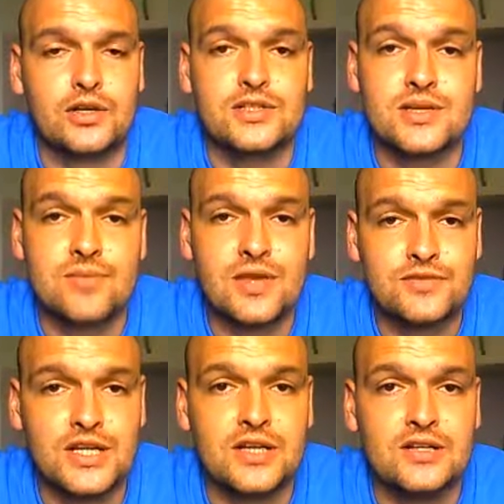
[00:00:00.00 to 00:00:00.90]
because they may have
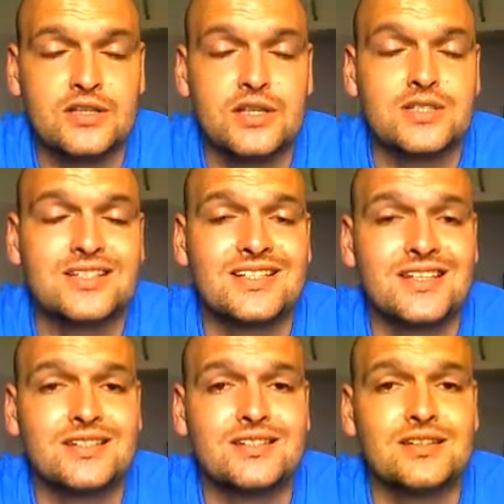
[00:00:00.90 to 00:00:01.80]
changed
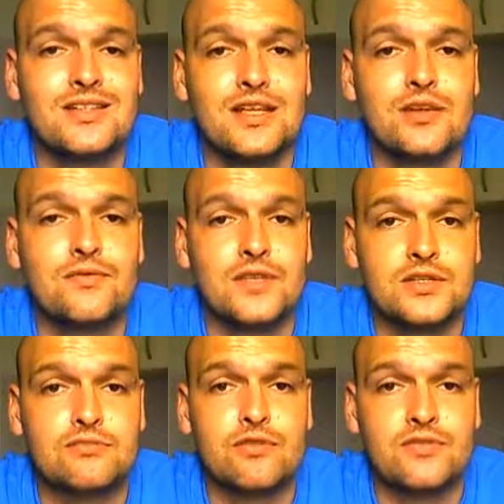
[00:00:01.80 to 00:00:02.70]
since the date of
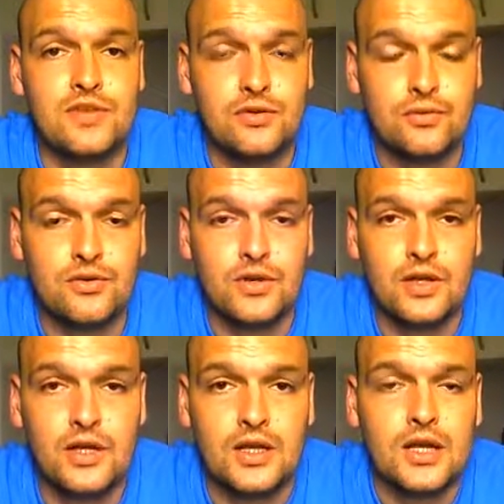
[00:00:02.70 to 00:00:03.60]
this review.
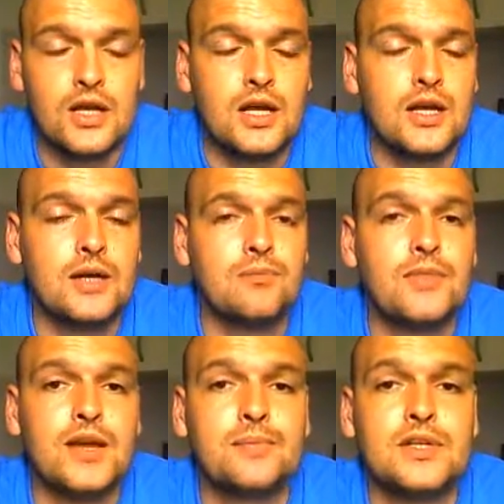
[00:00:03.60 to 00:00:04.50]

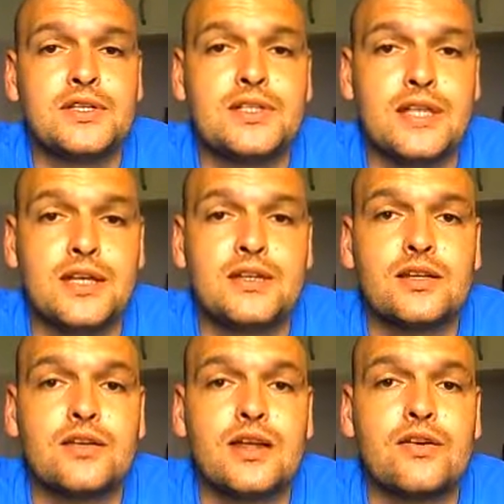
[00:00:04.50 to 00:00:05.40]
That being said,
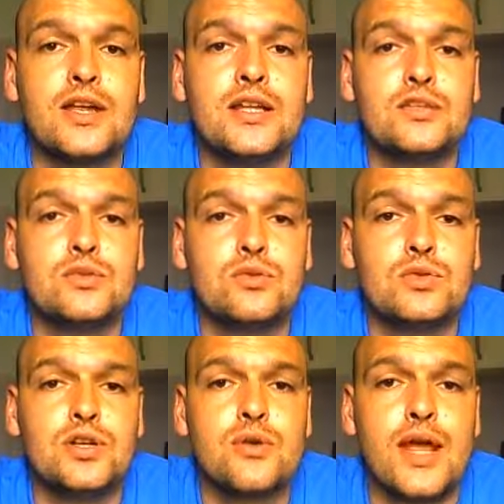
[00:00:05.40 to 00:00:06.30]
there is
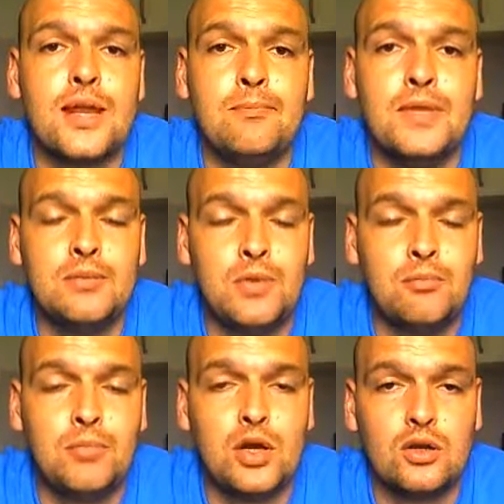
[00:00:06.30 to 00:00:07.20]
also a
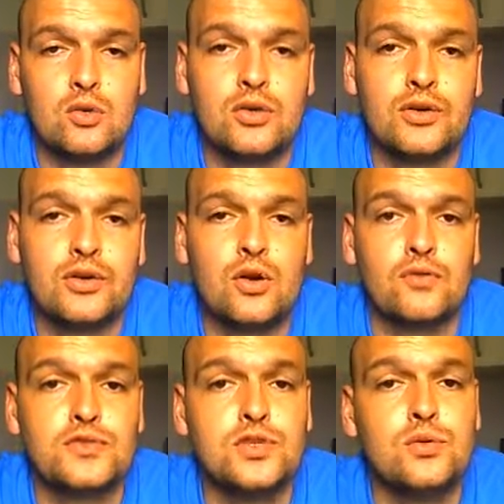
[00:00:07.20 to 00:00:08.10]
minimum bottle order of
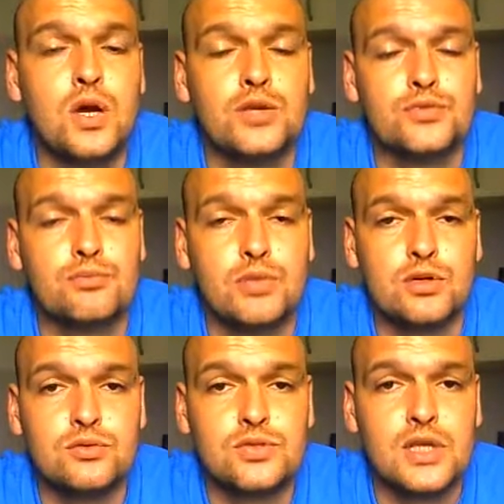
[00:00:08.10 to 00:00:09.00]
200
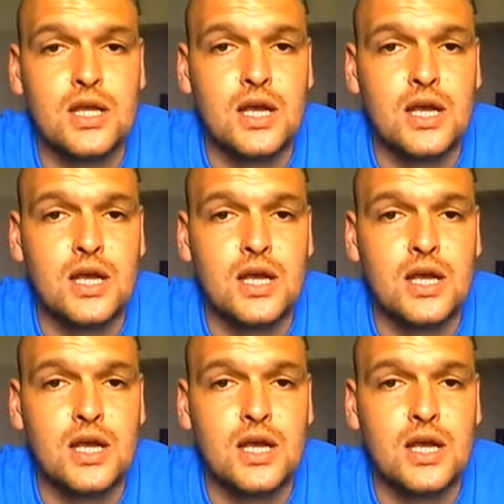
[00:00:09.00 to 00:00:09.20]
bottles,